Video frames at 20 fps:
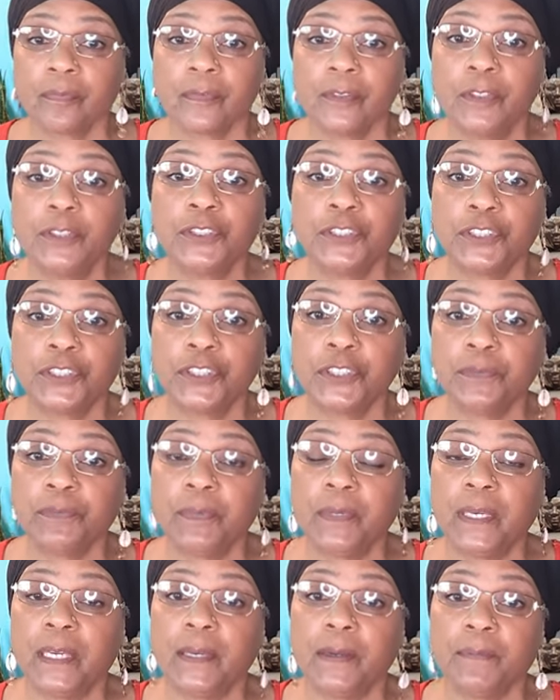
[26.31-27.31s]
You should
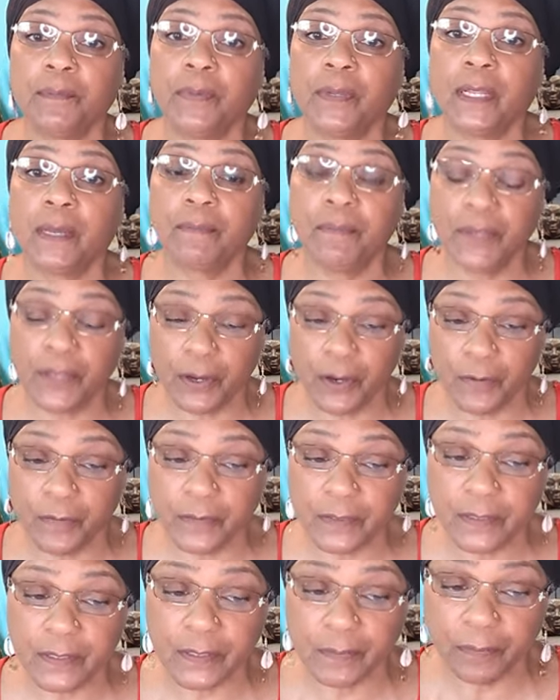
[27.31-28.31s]
be, but I'm
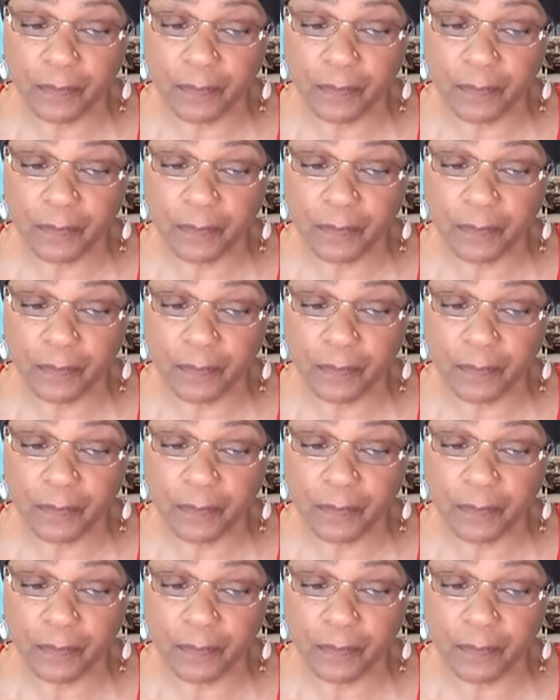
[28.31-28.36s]
nervous.